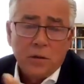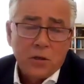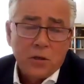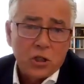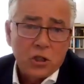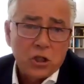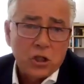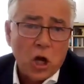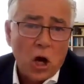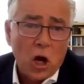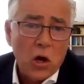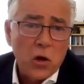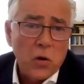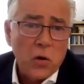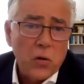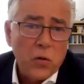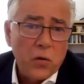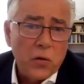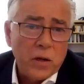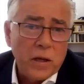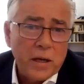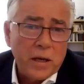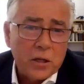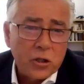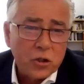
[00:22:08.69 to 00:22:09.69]
to show
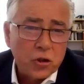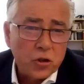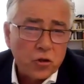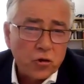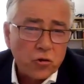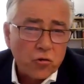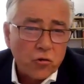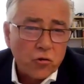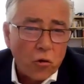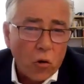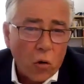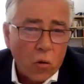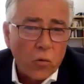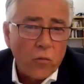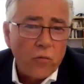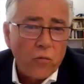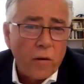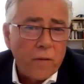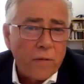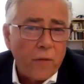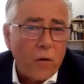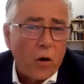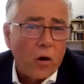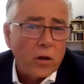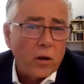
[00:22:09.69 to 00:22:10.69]
you the
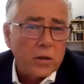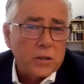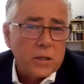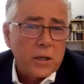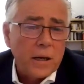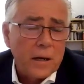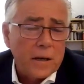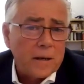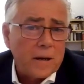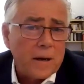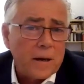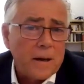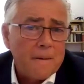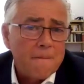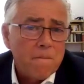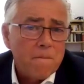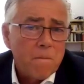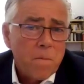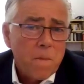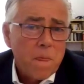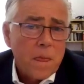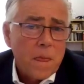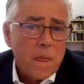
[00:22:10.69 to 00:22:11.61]
extraordinary volatility